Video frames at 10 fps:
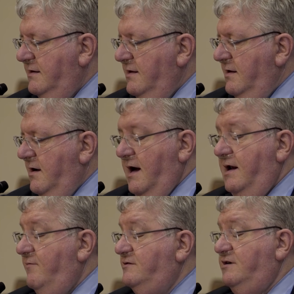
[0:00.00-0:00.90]
I
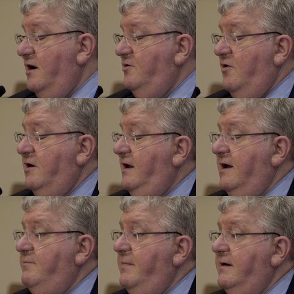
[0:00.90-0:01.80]
never saw a drug
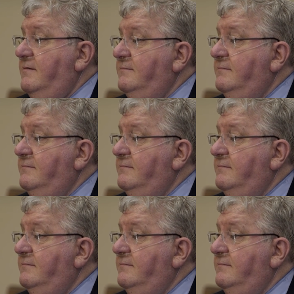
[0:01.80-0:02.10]
kingpin.